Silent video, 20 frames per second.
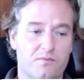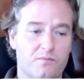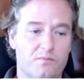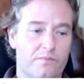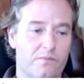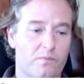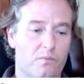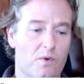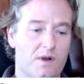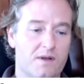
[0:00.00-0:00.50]

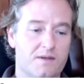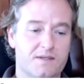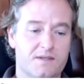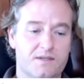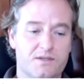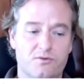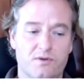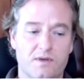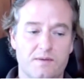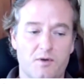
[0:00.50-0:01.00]
one is
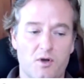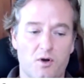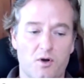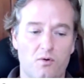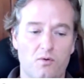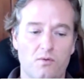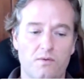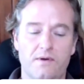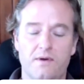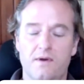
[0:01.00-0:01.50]
extreme
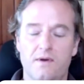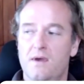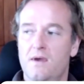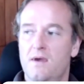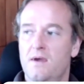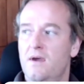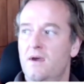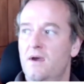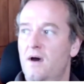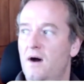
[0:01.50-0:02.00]
cold,
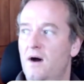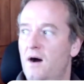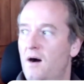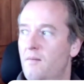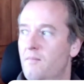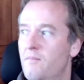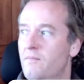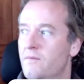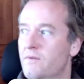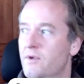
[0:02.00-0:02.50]

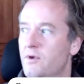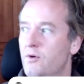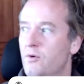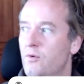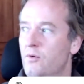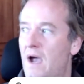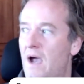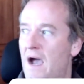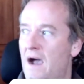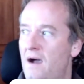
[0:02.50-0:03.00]
you
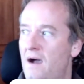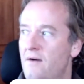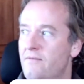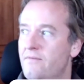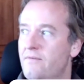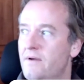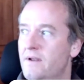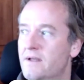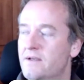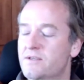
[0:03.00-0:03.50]
have
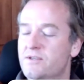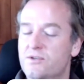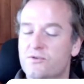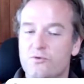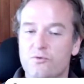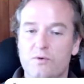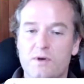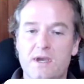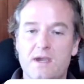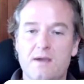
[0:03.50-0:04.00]
an
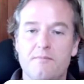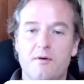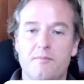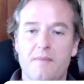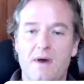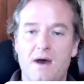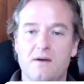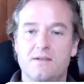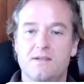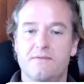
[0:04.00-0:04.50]
extreme
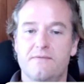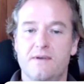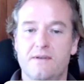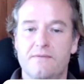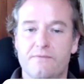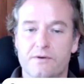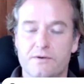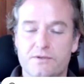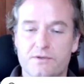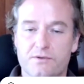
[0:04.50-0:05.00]
amount of
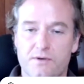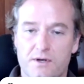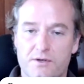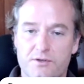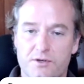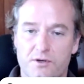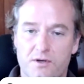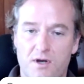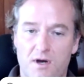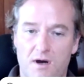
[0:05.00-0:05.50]
infrastructure
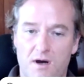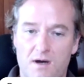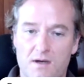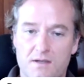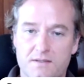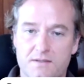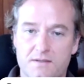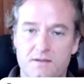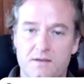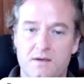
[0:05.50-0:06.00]

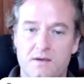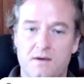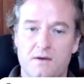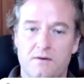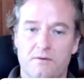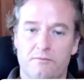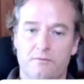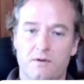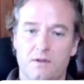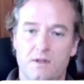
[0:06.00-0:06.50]
cost
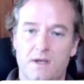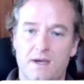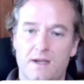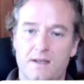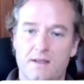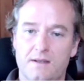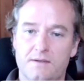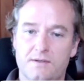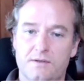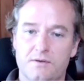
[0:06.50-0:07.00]

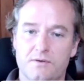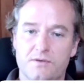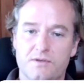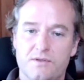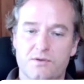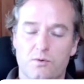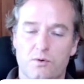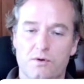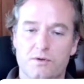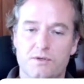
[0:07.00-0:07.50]
related to
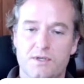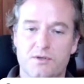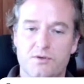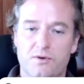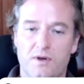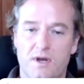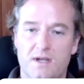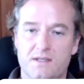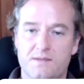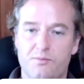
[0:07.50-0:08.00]
storage and
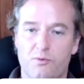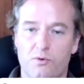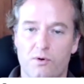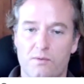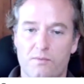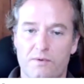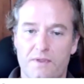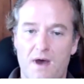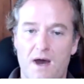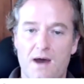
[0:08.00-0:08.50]
transport
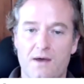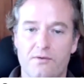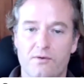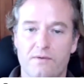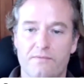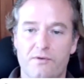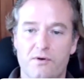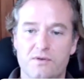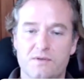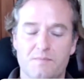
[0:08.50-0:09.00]
with either of
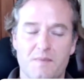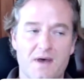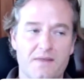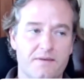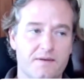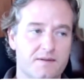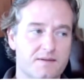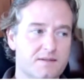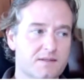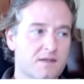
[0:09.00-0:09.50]
those
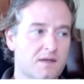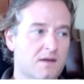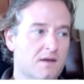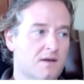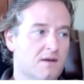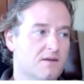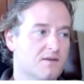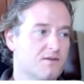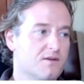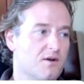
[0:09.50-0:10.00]
methods.
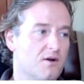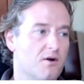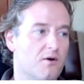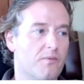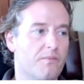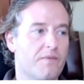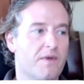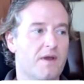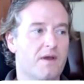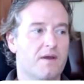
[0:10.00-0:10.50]

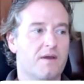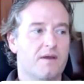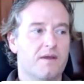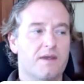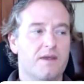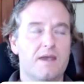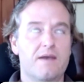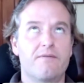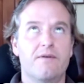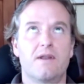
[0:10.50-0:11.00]
So
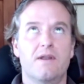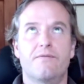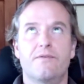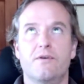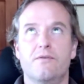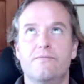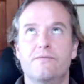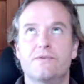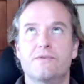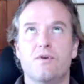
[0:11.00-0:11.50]
even if
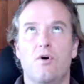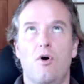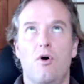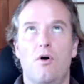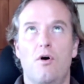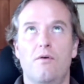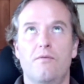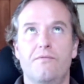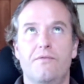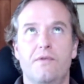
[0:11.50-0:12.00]
you've
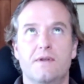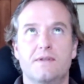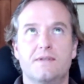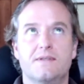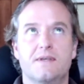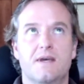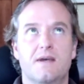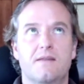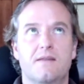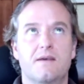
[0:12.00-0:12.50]
solved, let's
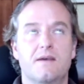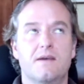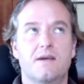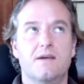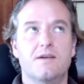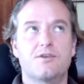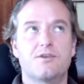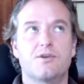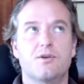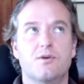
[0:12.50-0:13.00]
say, the
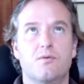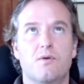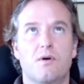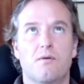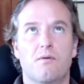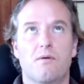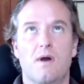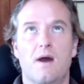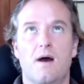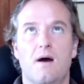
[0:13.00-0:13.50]
issue
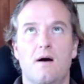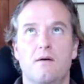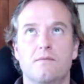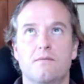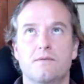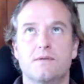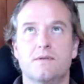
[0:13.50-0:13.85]
around